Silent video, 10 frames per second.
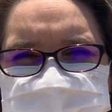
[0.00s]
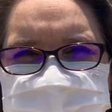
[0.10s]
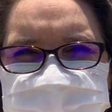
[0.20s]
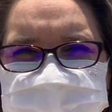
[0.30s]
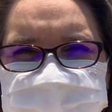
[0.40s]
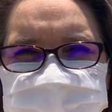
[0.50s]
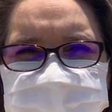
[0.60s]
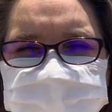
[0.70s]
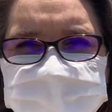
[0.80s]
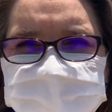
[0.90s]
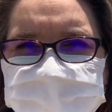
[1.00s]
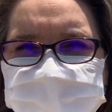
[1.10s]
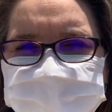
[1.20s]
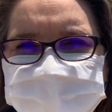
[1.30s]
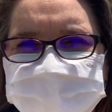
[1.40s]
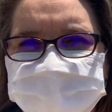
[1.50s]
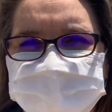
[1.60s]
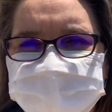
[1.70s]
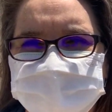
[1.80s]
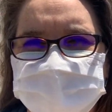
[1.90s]
front. And then their
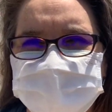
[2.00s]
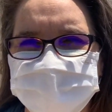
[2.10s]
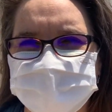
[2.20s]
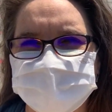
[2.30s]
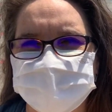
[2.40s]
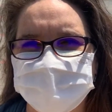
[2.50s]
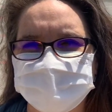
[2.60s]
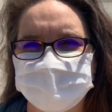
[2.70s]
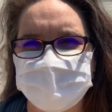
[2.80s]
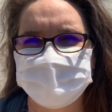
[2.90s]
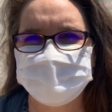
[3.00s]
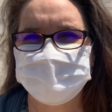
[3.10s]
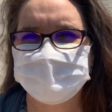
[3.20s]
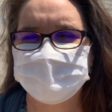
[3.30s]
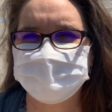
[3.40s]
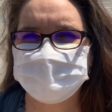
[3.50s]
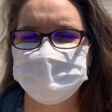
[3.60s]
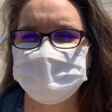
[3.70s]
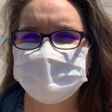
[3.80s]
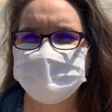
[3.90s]
class will either have red or blue
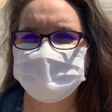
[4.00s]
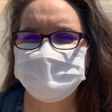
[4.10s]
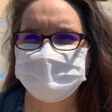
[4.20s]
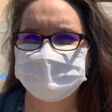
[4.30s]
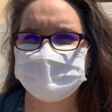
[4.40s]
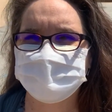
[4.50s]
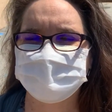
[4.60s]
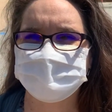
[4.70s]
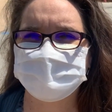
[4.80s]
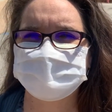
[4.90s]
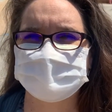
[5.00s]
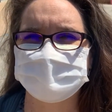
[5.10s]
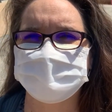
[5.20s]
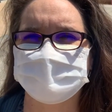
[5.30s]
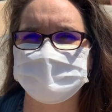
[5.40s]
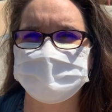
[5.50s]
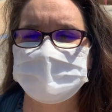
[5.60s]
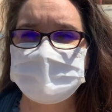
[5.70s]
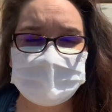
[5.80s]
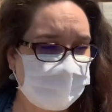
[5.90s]
stars that they will stand on.
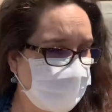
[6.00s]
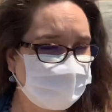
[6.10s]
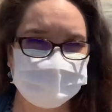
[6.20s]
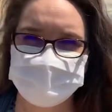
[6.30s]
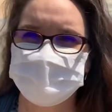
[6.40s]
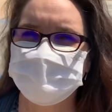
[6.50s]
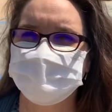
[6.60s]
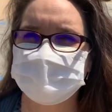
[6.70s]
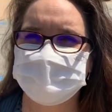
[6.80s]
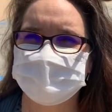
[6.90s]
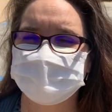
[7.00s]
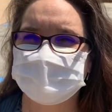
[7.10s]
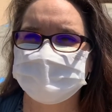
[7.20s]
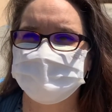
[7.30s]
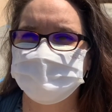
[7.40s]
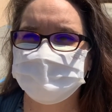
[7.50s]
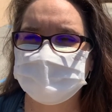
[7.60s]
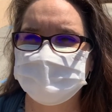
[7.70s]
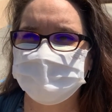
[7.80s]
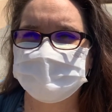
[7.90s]
And this is their designated space.
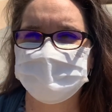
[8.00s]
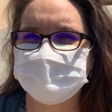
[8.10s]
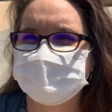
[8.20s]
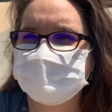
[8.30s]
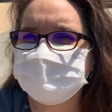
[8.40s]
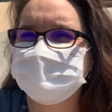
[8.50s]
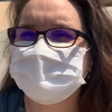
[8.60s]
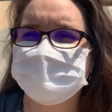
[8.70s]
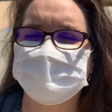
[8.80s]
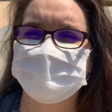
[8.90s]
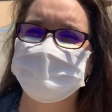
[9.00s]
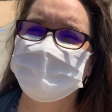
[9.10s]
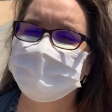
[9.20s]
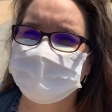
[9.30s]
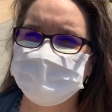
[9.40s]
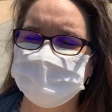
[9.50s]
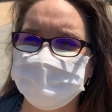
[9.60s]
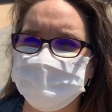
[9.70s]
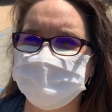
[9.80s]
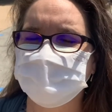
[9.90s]
We'll have plenty of teachers,
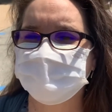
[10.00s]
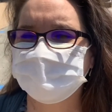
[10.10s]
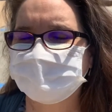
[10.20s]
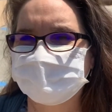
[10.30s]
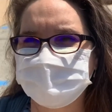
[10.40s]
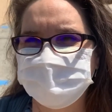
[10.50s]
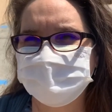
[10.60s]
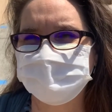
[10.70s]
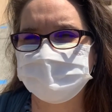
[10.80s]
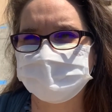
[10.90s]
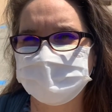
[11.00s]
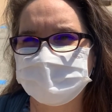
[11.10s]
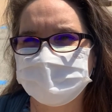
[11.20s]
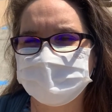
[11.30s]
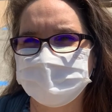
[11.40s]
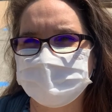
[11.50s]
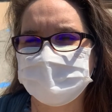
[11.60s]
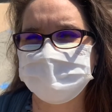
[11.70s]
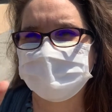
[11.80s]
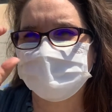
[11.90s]
paraprofessionals, everyone along the way to
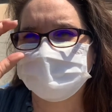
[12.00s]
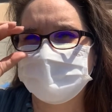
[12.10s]
help